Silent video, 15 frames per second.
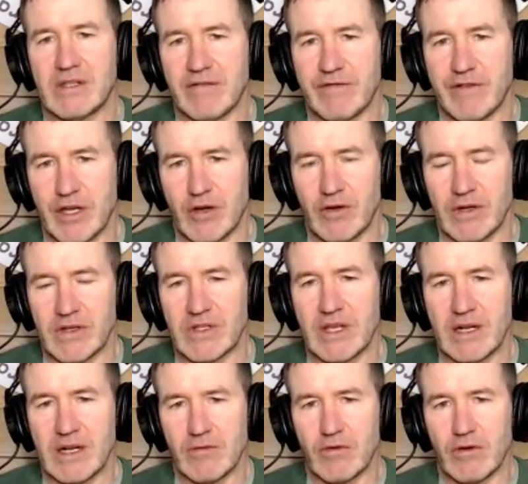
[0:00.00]
the violas,
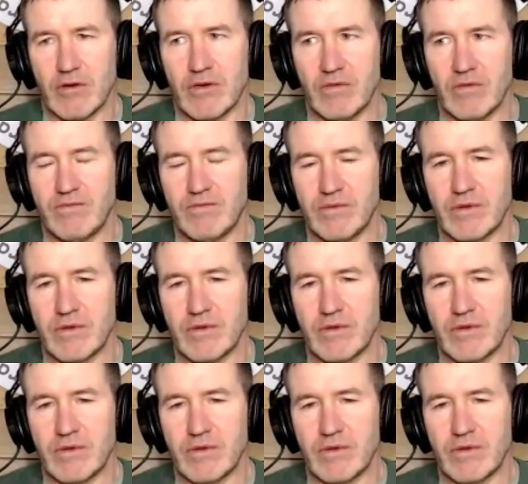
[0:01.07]
they'll grow